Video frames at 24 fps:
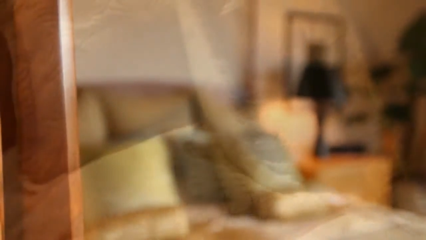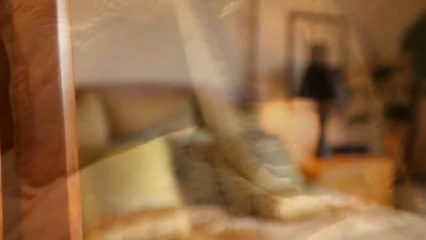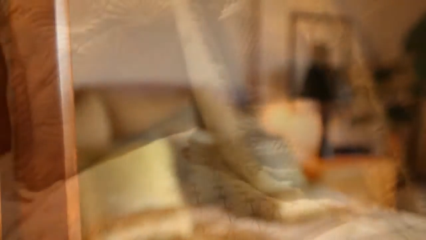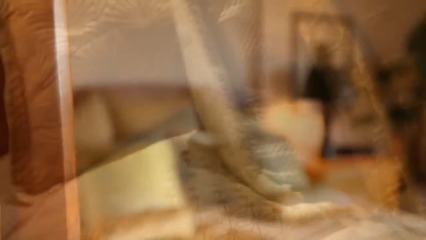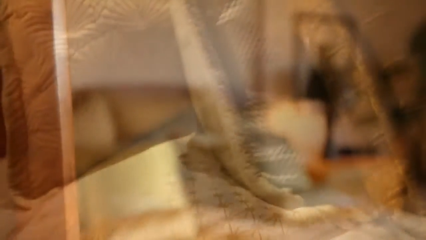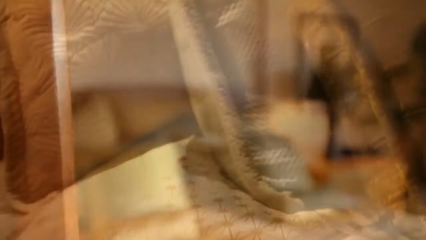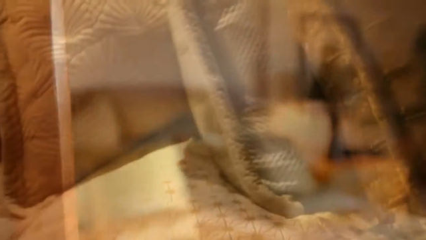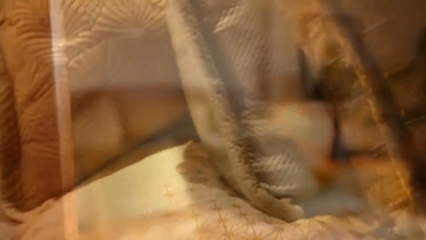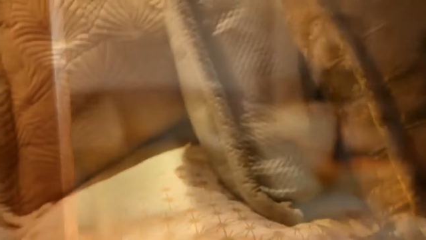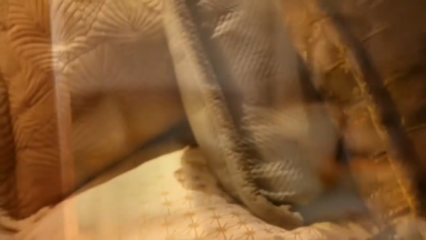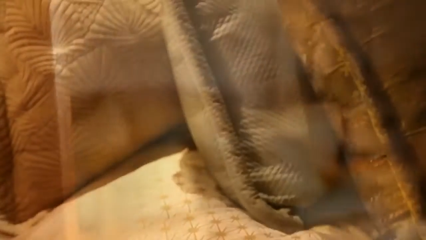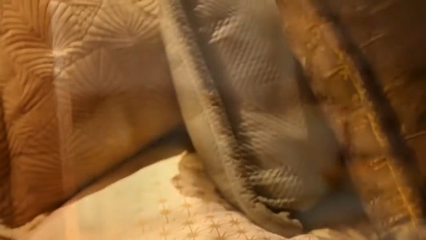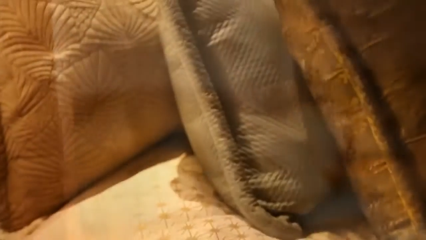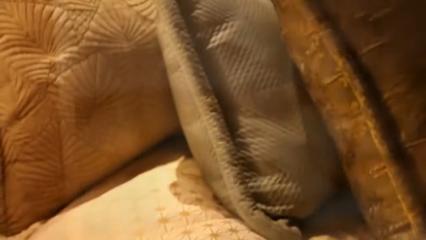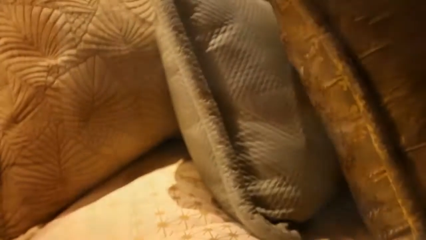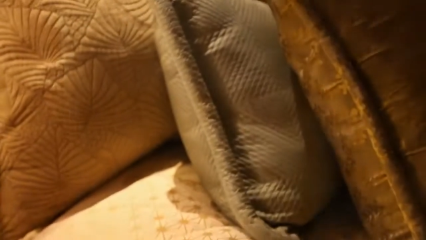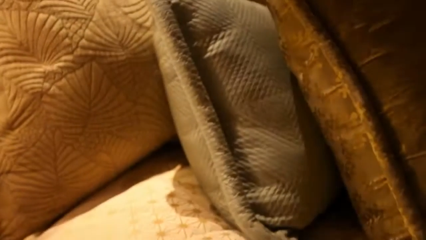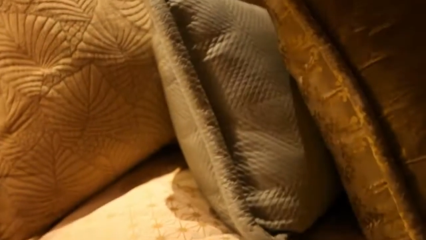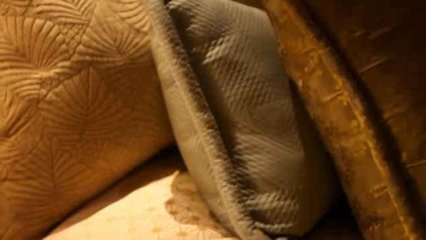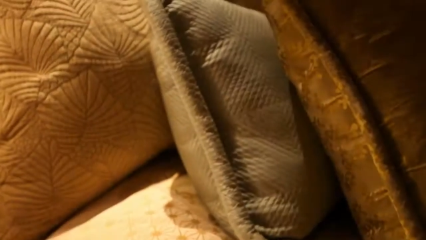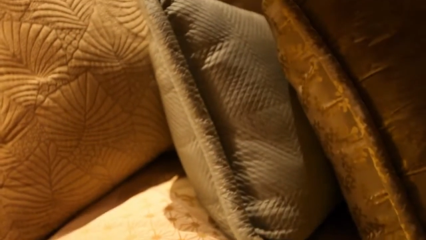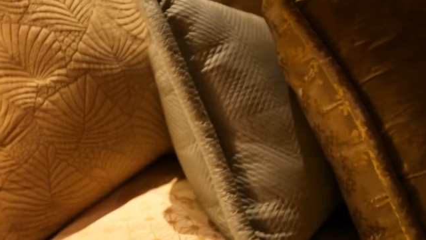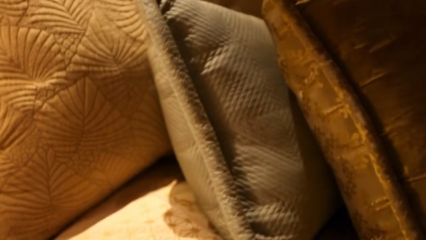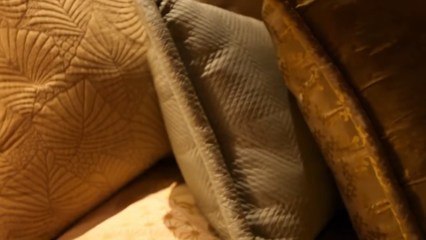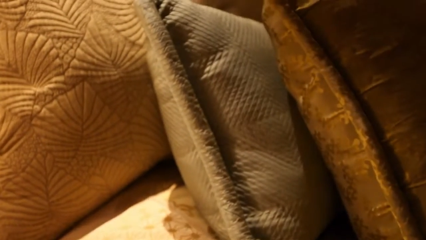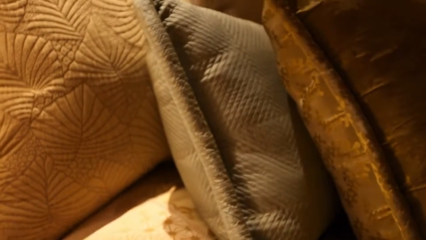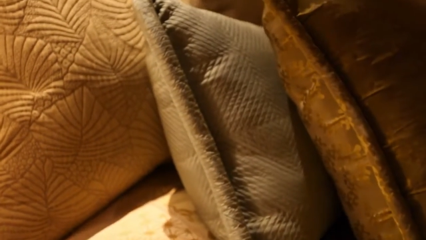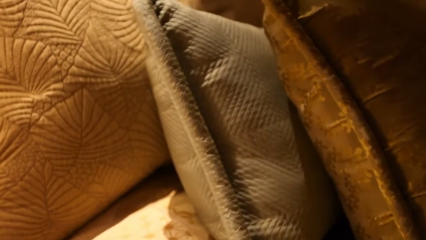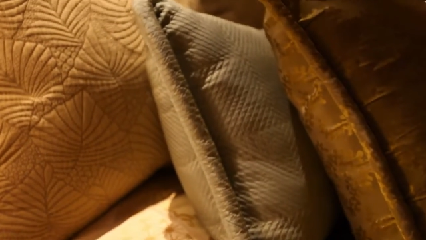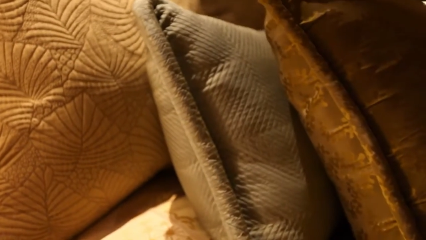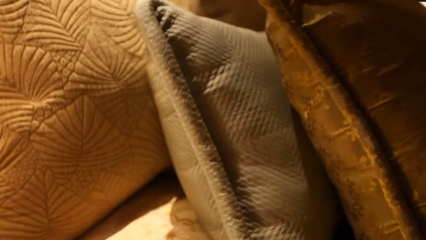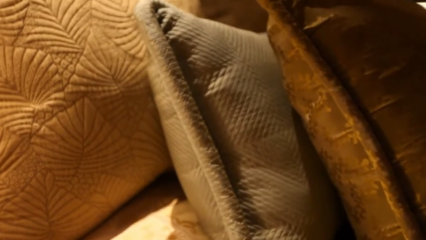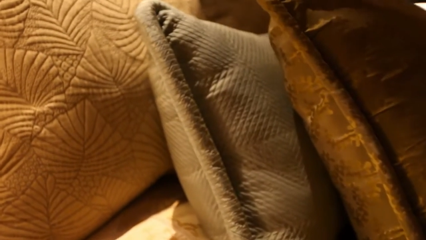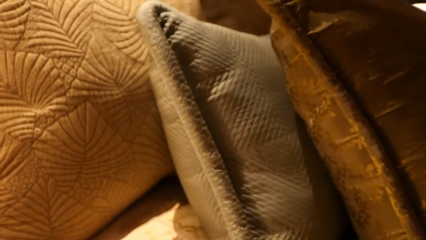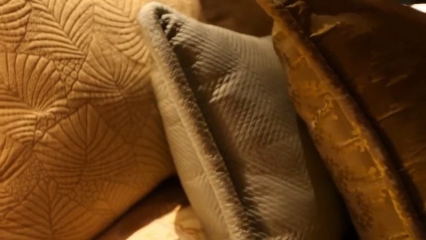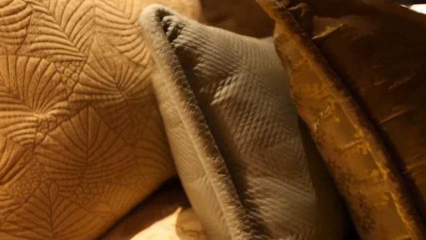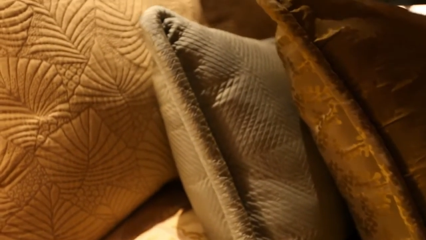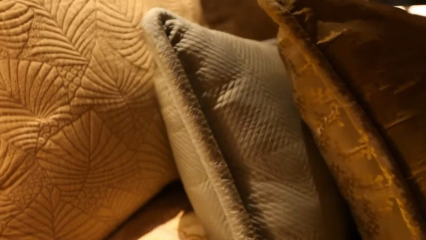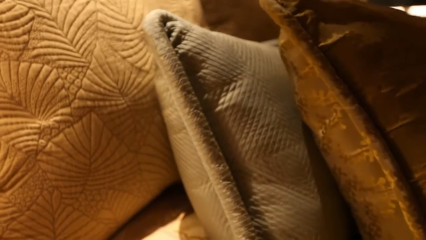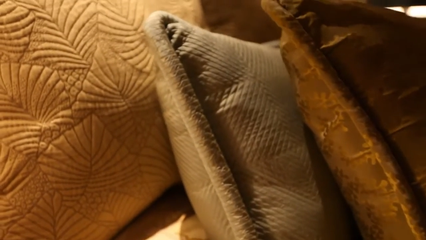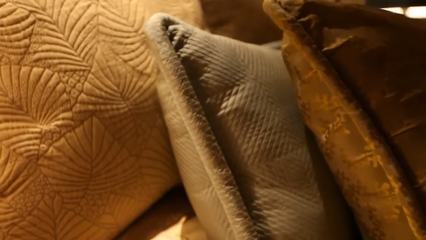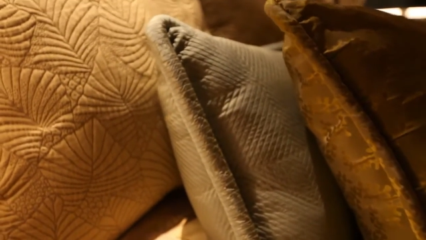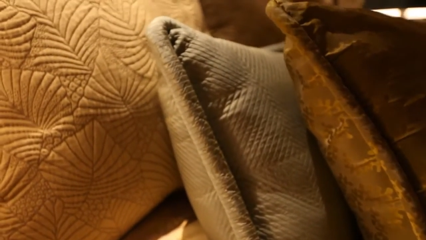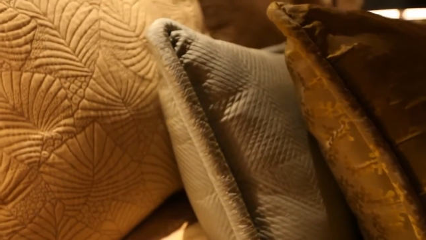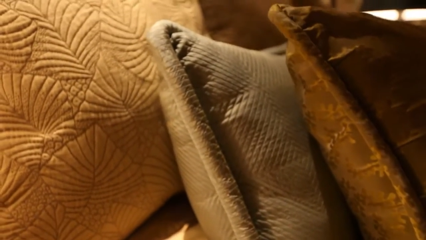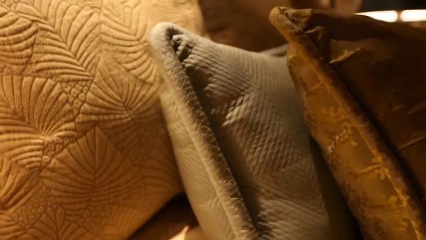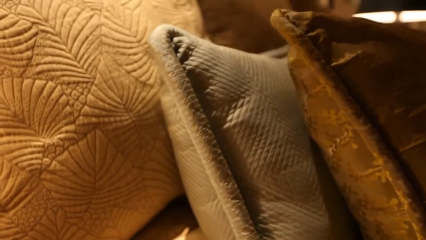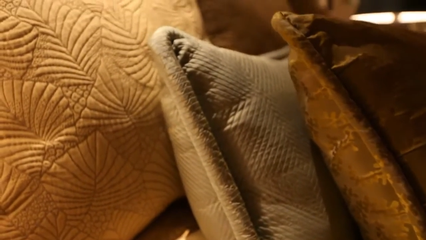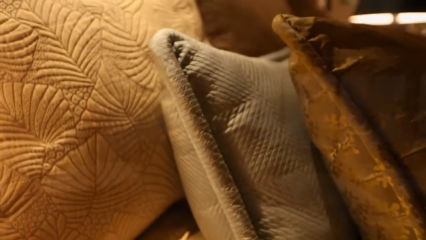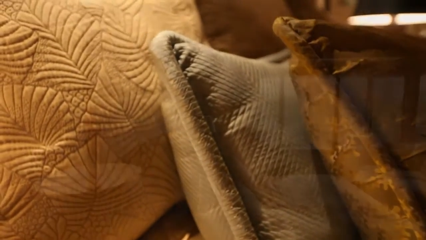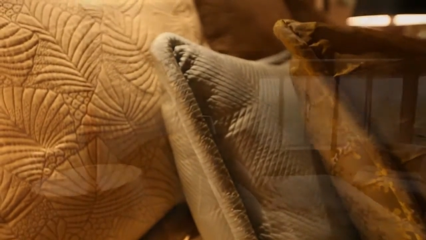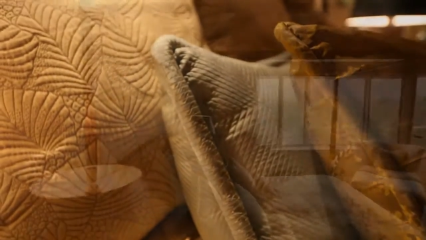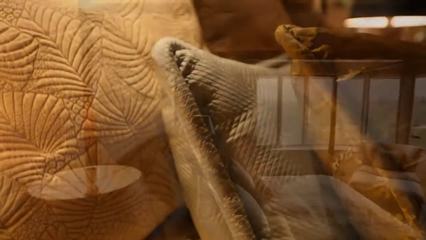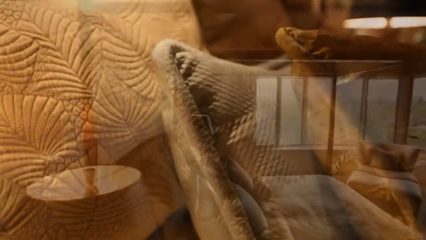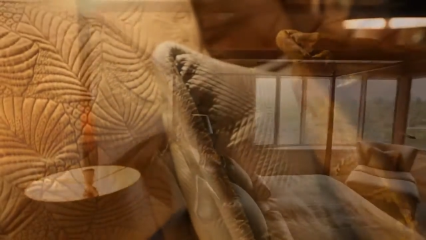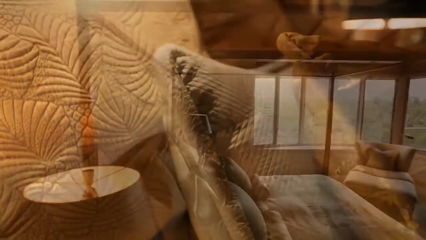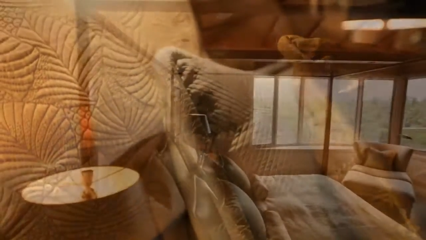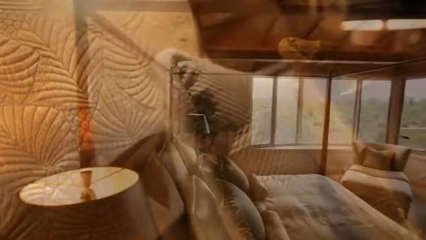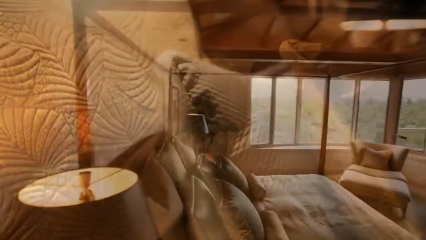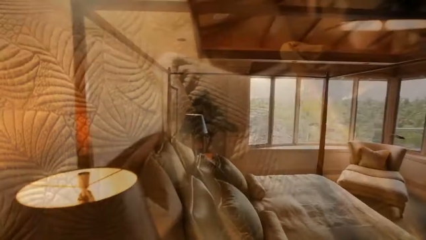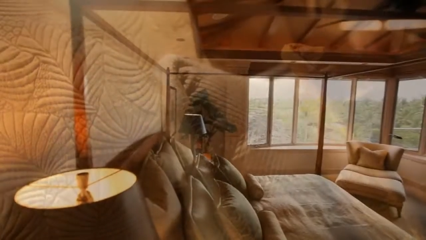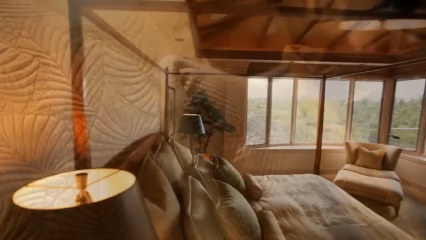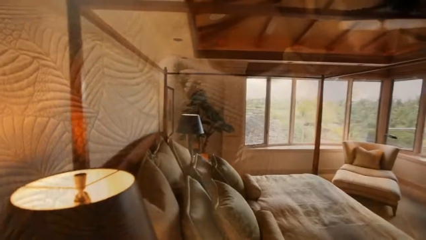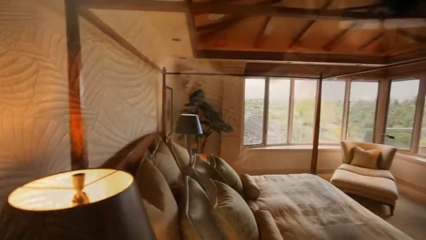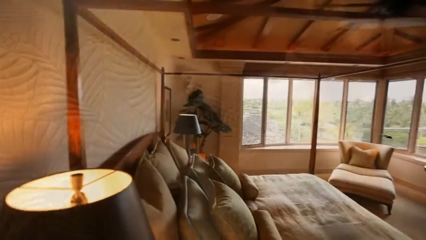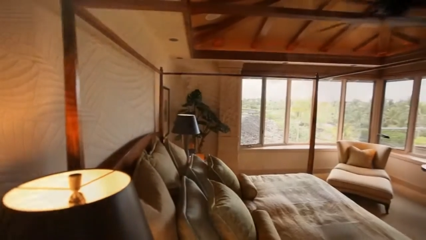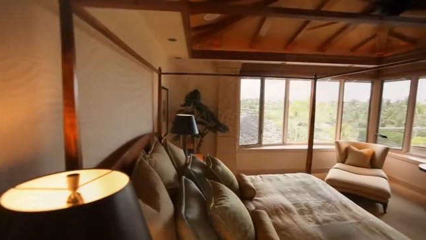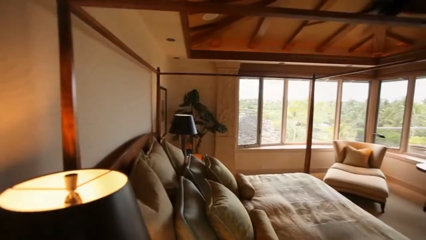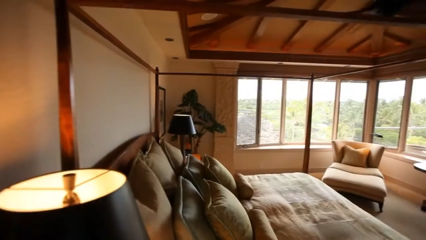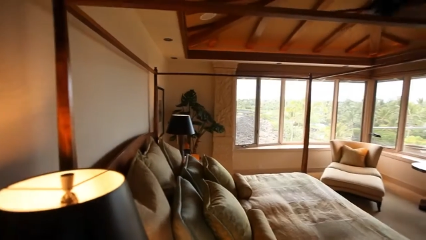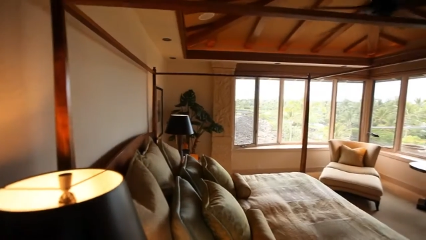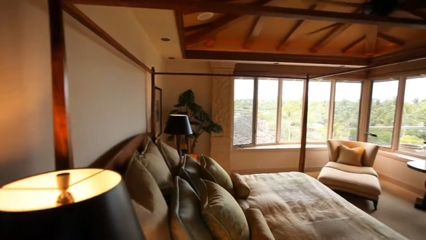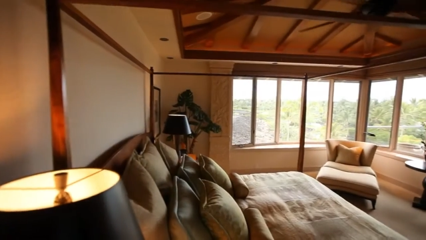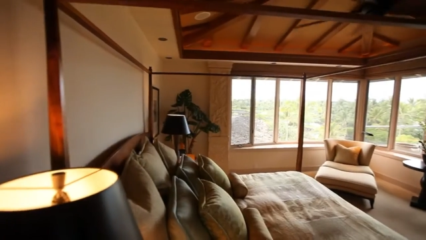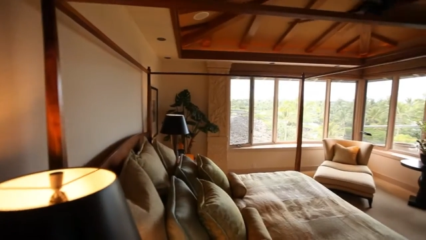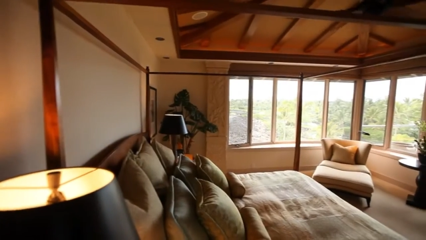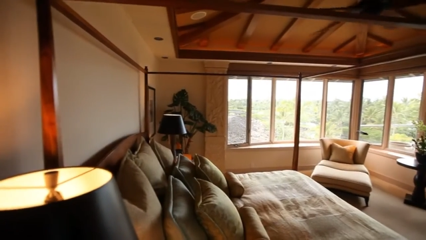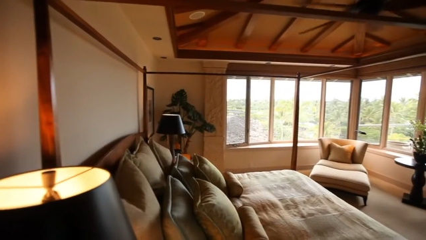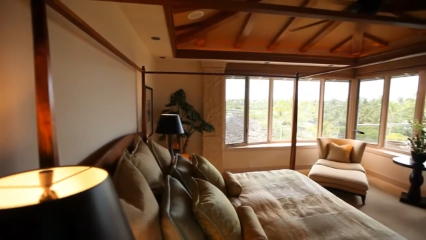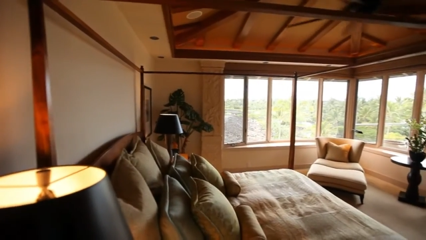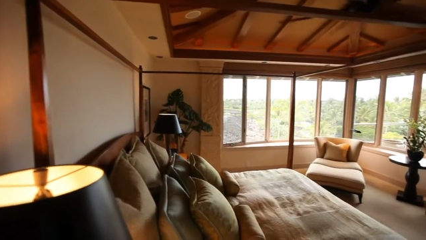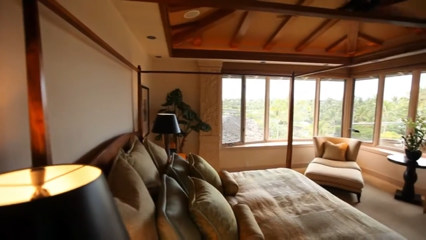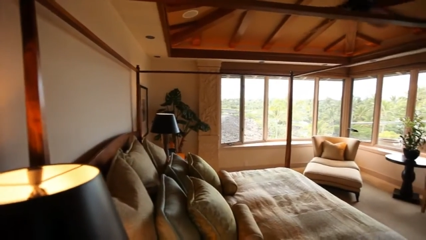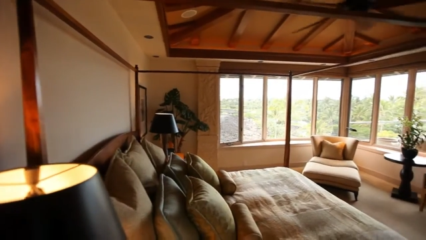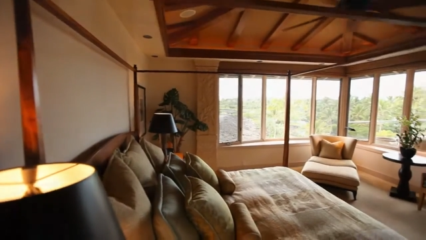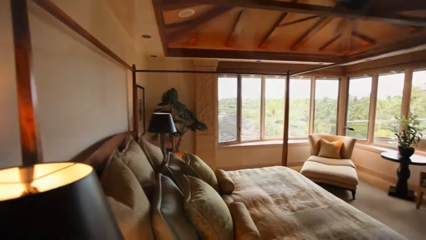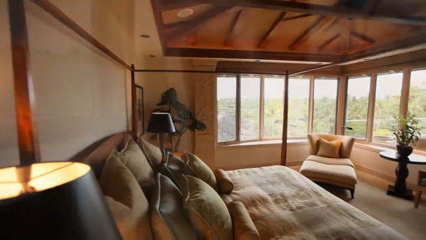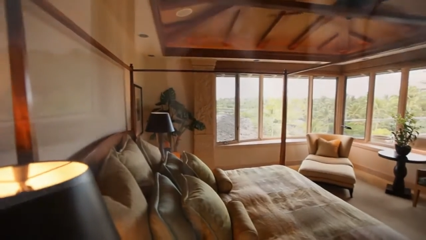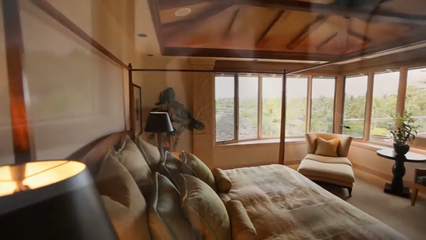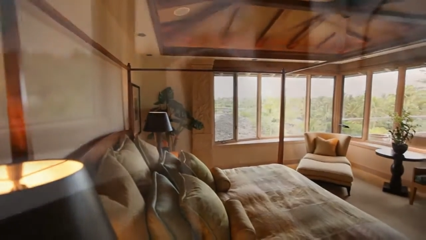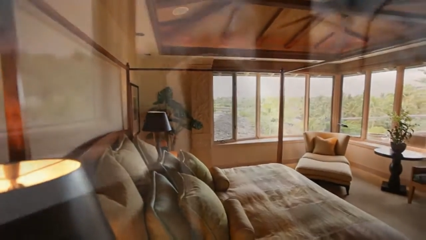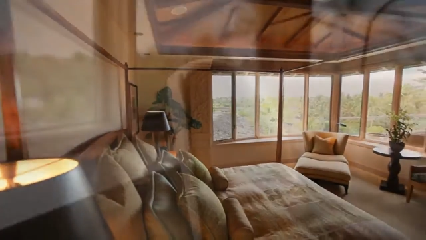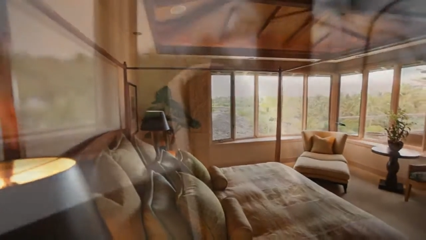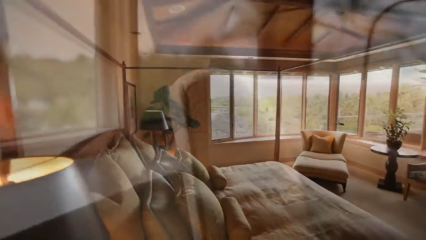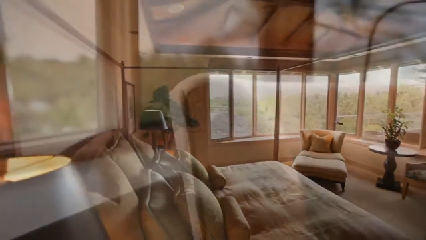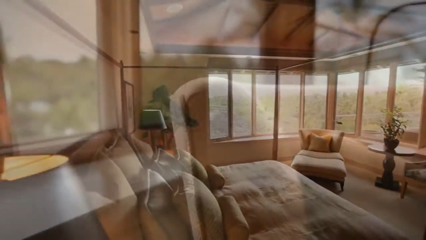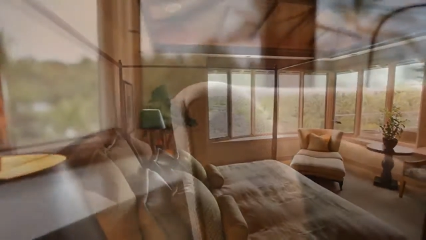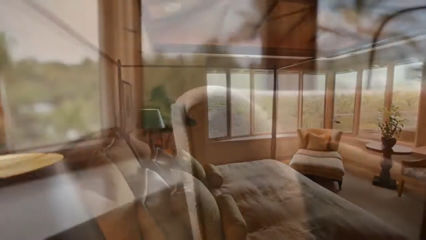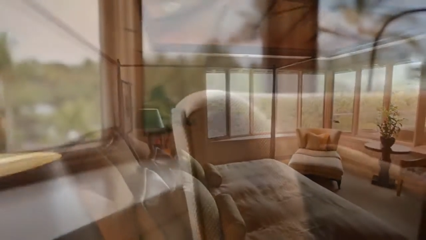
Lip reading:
Nobody's mouth can be seen.